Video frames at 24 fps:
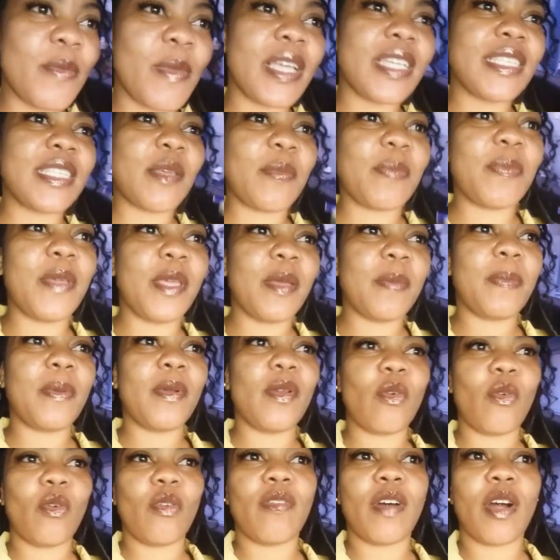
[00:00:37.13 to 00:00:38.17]
I mean, so
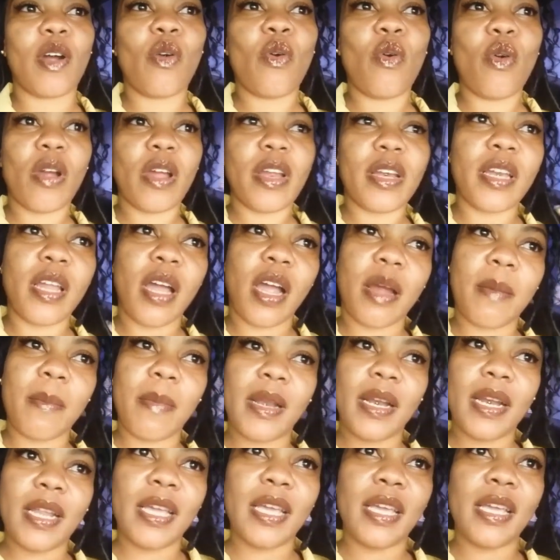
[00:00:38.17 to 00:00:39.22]
people over court
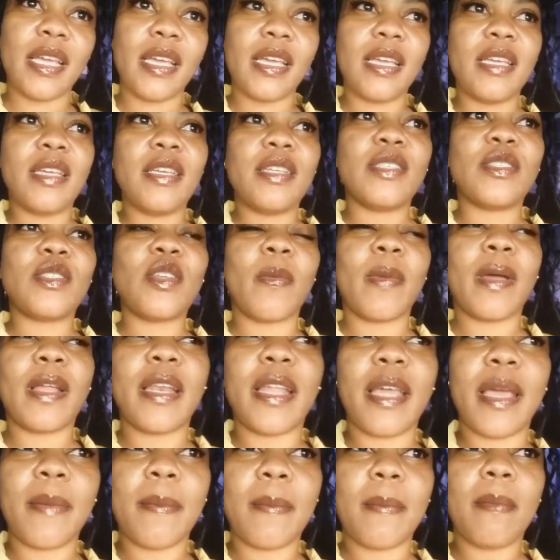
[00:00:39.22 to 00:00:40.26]
normally, some of
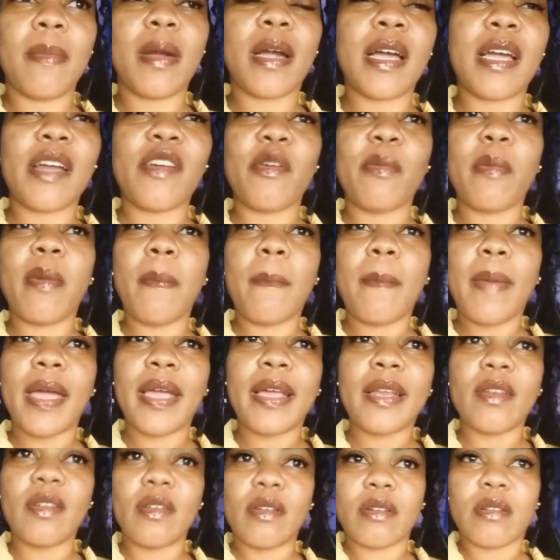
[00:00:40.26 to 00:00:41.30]
them, because I
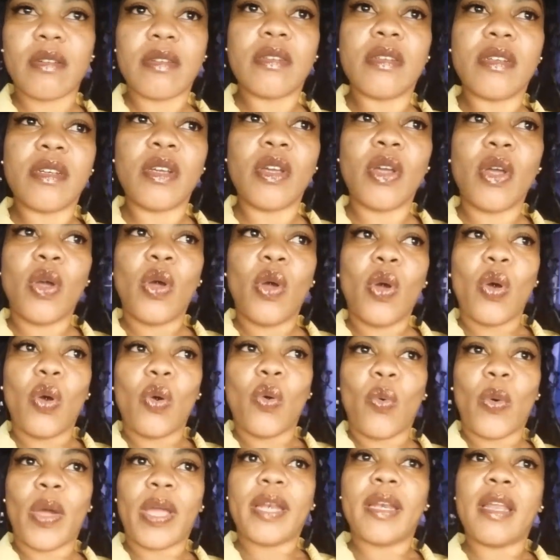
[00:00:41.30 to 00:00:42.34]
remember, you know,
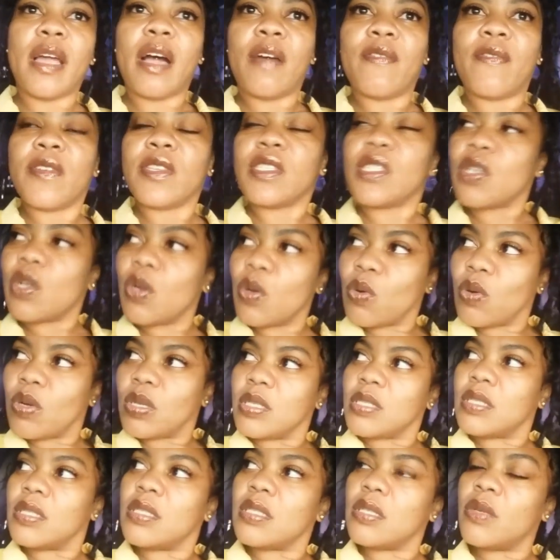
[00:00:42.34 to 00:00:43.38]
when the office
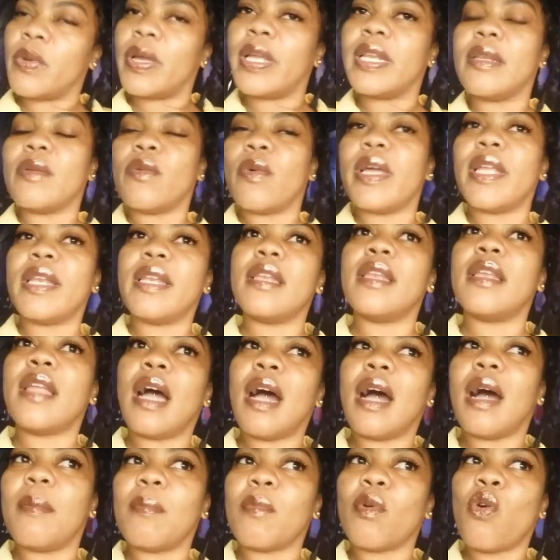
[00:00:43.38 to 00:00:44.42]
closed,
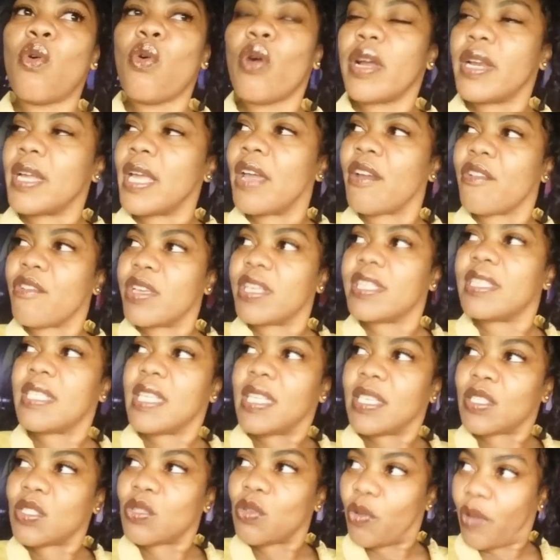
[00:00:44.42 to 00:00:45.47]
when court get
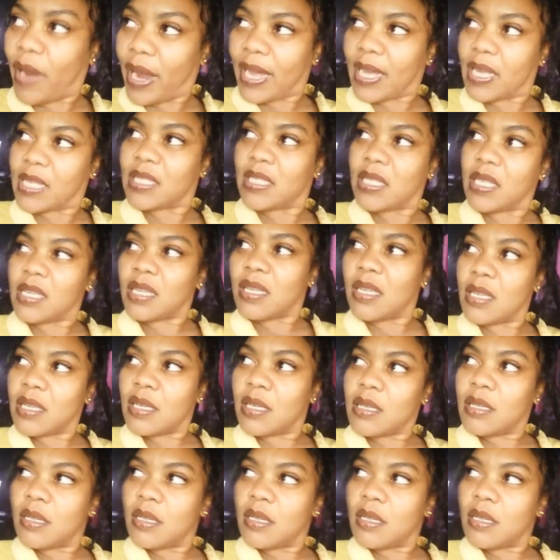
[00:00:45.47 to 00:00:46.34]
recessed, right?